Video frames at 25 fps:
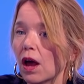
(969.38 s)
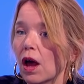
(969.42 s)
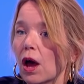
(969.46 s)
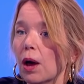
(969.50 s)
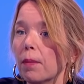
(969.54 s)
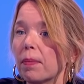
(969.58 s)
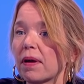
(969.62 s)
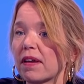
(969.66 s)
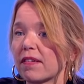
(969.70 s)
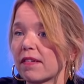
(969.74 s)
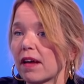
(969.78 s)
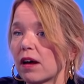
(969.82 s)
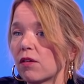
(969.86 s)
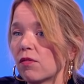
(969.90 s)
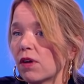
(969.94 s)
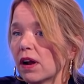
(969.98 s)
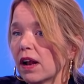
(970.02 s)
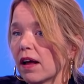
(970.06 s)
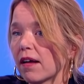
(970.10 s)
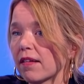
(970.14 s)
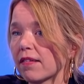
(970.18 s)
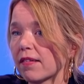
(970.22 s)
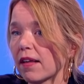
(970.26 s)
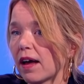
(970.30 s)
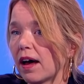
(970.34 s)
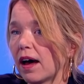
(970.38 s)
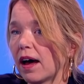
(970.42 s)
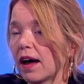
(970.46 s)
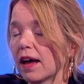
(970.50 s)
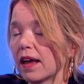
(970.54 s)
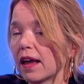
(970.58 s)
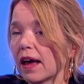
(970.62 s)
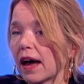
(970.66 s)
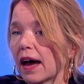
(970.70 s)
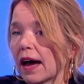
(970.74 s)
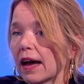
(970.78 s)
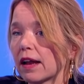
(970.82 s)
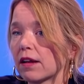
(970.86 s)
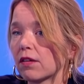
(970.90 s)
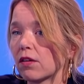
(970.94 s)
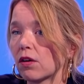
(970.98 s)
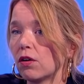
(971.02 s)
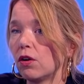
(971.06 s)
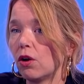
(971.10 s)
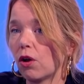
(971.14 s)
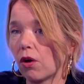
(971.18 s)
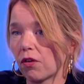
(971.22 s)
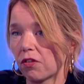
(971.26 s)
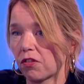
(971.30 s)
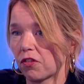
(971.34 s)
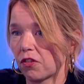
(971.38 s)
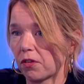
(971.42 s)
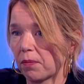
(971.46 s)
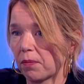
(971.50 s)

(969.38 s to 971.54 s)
Because I realised that I had lost